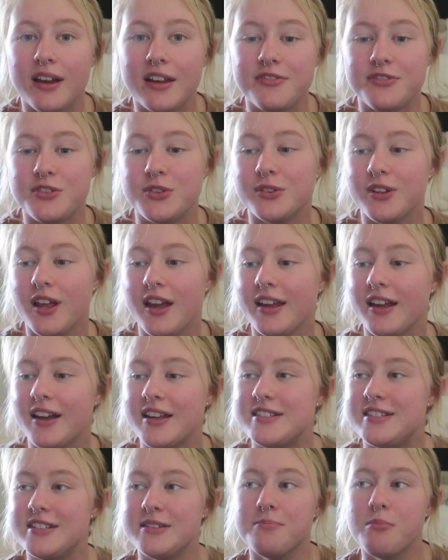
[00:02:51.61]
I feel like
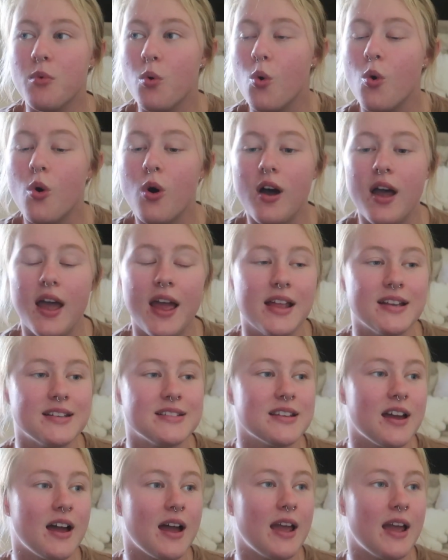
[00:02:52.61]
I did more and